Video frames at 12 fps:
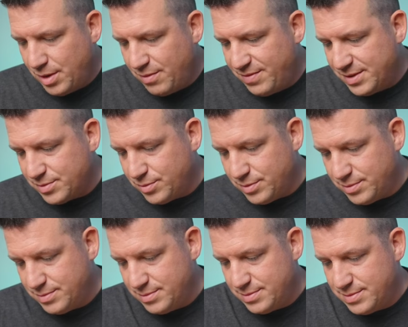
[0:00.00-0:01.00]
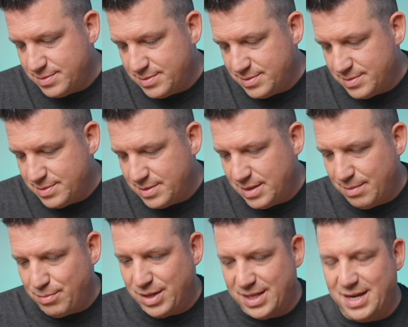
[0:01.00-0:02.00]
know if this will
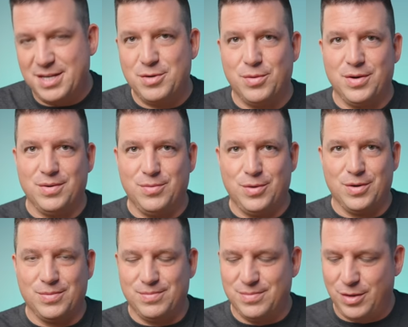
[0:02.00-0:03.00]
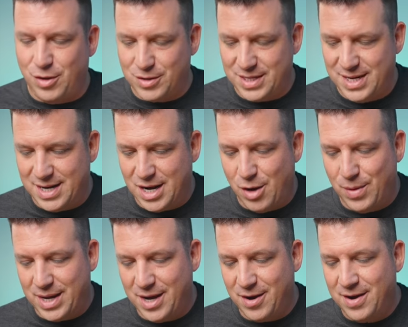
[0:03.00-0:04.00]
probably not until we're, we're logged in and
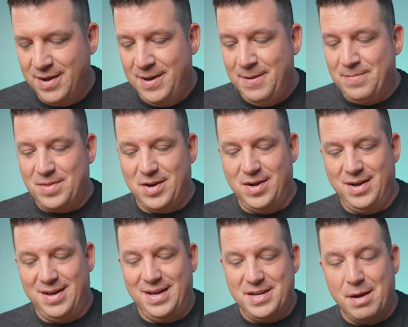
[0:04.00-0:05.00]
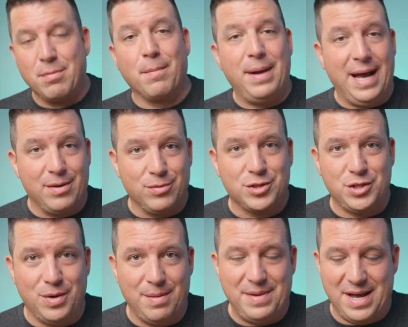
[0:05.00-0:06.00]
going here. There, a number pad will
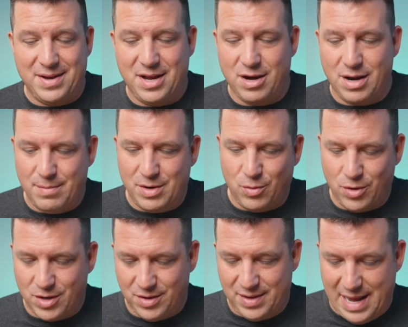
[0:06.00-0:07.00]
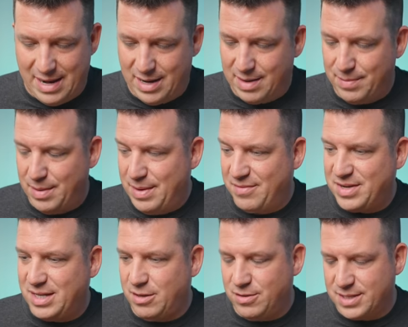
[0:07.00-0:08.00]
show up down here. I'm going to work on that. I, am going to have to
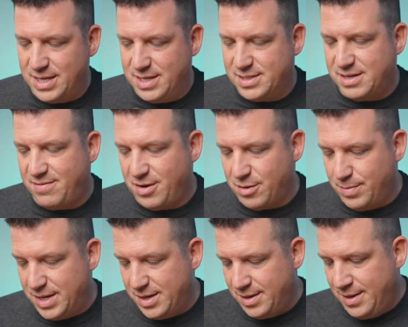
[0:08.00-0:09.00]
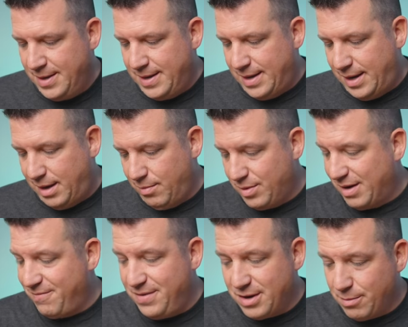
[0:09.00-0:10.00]
get logged in and stuff here in a minute. Uh, we
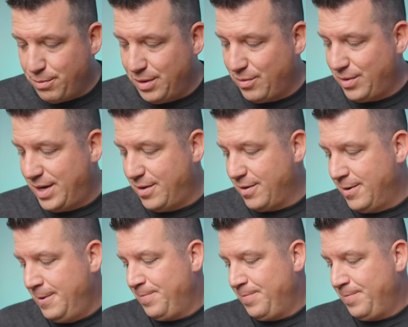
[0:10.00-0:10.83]
got a fingerprint reader.